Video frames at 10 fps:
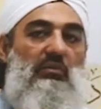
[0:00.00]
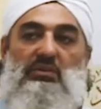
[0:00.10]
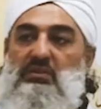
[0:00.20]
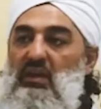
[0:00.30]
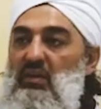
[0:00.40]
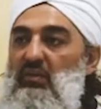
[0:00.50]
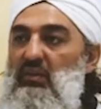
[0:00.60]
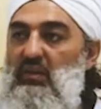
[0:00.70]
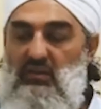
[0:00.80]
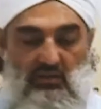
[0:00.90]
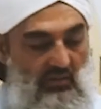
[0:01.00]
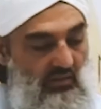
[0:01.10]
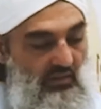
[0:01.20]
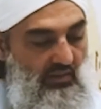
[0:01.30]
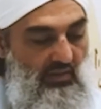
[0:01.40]
of what's going on there.
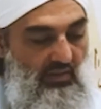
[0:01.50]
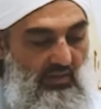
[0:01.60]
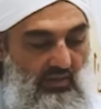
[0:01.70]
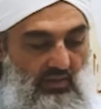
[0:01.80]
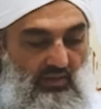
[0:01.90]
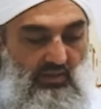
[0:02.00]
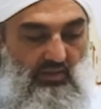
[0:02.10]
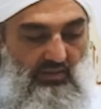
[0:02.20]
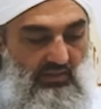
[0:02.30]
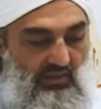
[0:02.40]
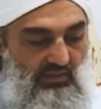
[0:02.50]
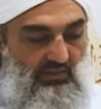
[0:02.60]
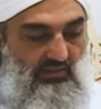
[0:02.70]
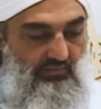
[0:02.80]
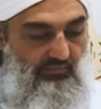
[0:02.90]
He says,